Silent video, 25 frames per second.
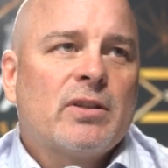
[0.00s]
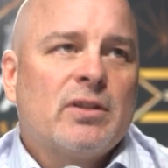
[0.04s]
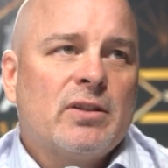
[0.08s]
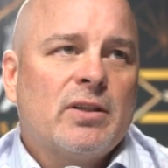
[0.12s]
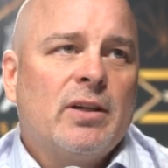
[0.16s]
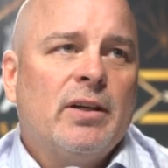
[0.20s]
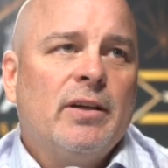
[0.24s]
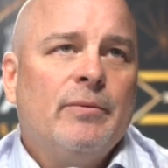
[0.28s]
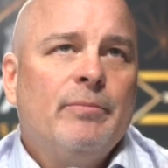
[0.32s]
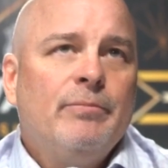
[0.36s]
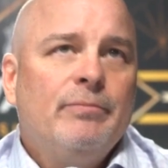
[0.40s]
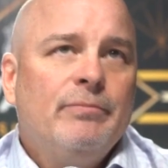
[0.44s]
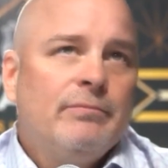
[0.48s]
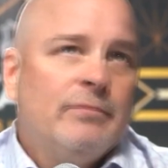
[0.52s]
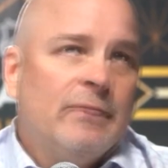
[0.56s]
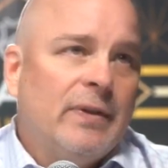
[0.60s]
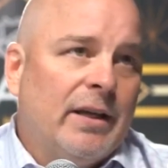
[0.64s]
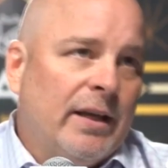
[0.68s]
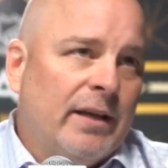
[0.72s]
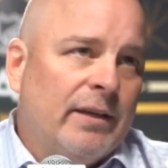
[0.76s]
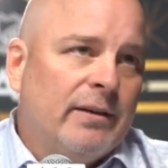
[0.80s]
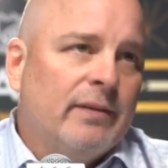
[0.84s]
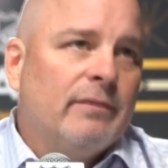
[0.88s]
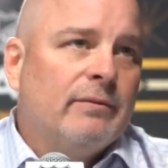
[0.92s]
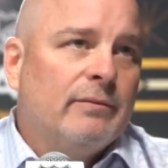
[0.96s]
because of him
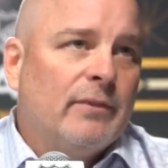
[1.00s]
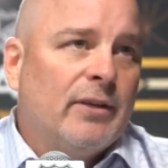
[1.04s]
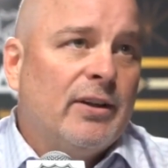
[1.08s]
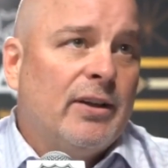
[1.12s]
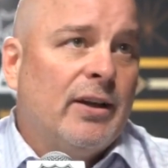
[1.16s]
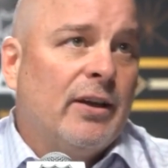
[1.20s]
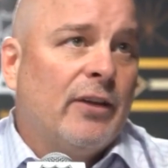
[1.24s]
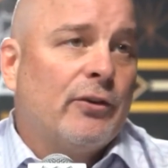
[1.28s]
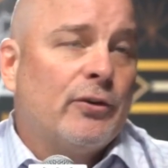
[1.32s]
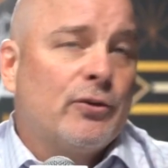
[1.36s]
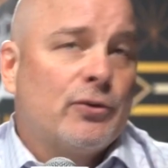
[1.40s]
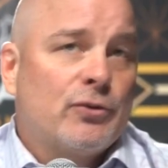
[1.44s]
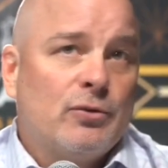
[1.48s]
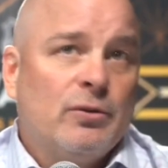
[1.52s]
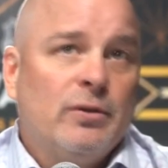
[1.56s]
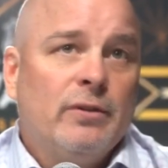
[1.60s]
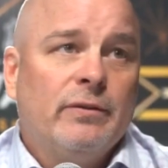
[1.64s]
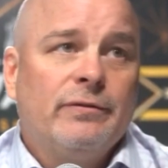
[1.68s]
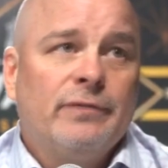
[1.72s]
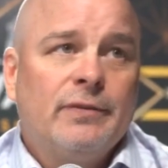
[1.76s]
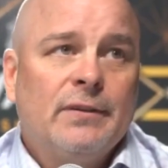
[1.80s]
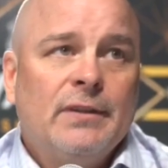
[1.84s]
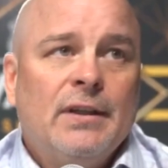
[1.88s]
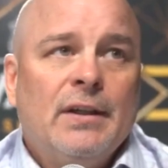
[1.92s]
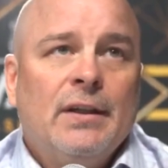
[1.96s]
and the others who
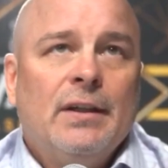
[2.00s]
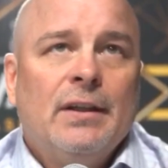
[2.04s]
have,